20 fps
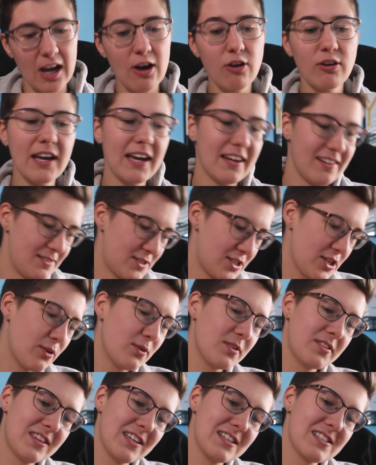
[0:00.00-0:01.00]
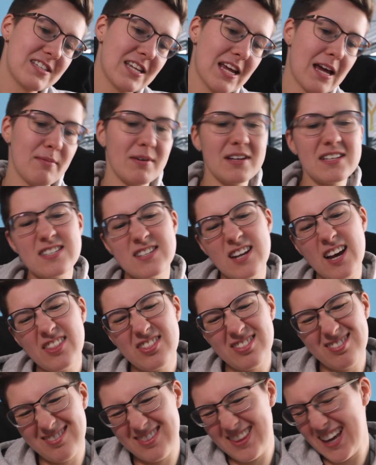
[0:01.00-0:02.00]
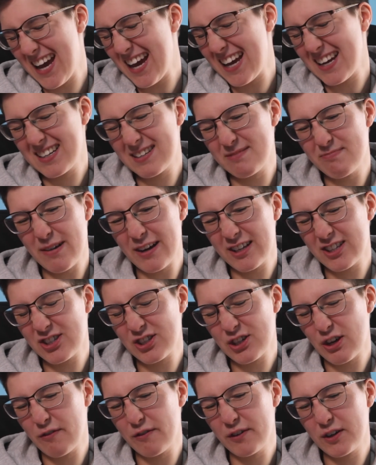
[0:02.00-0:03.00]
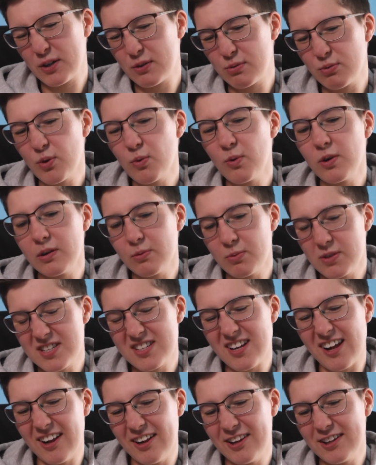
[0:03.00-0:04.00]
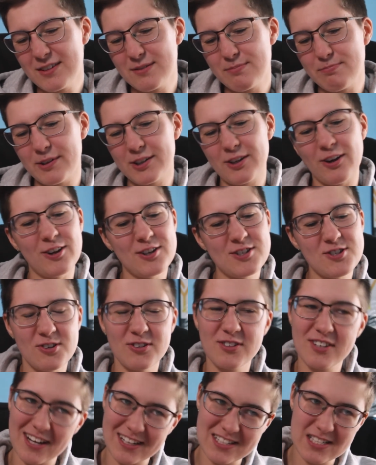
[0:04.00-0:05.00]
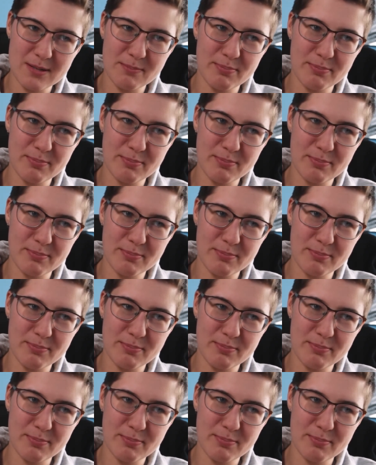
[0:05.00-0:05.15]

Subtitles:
Okay, so this time it's not that much of a cruel result, but also not